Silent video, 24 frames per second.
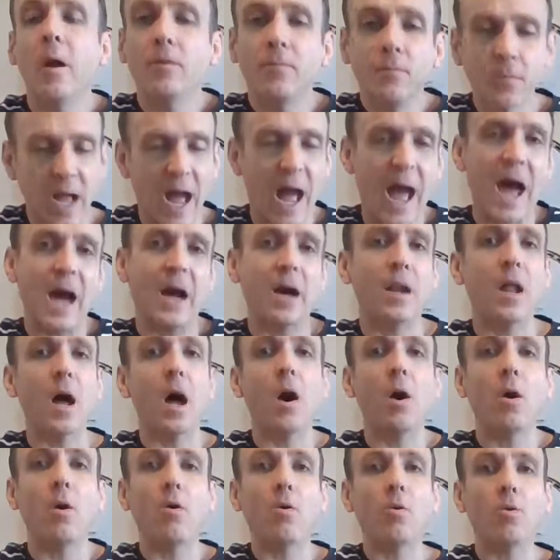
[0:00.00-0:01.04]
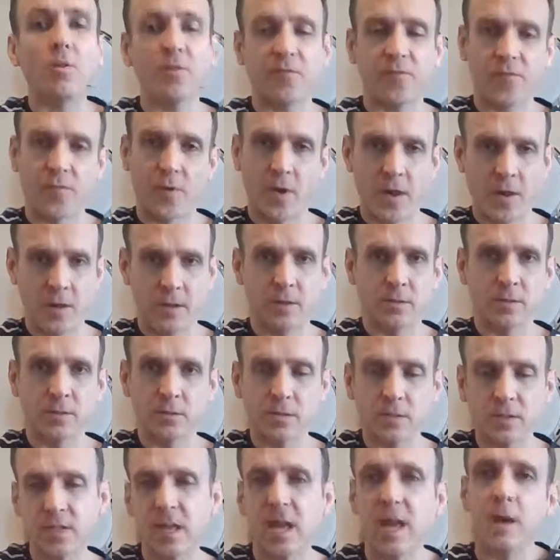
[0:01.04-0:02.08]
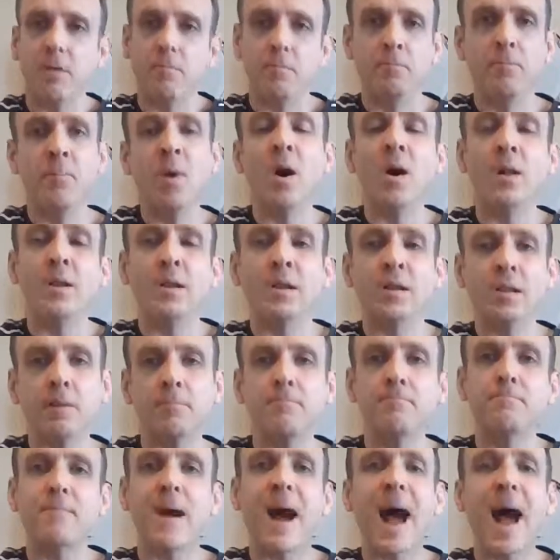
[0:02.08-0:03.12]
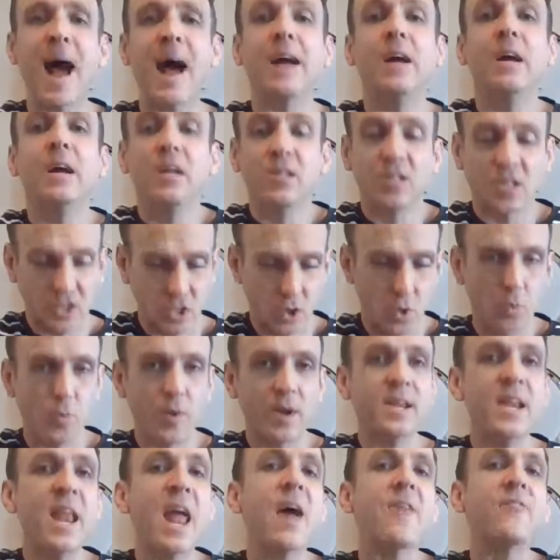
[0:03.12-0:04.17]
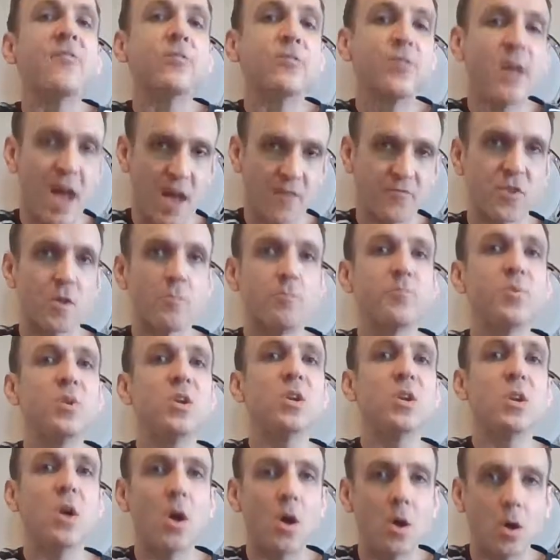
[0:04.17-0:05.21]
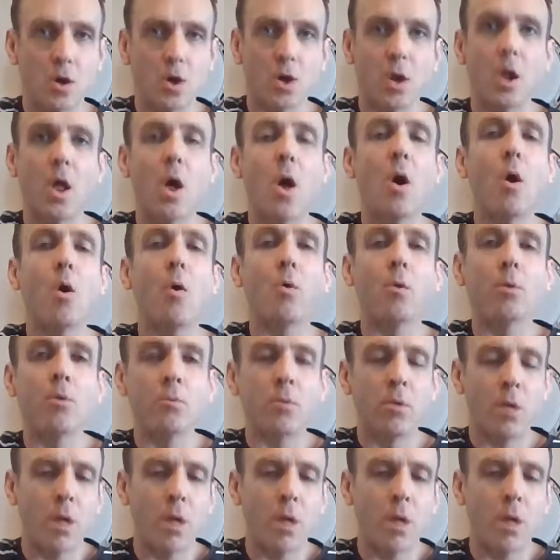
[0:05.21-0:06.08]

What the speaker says: Got all the friends that money can buy, so we never have to be alone.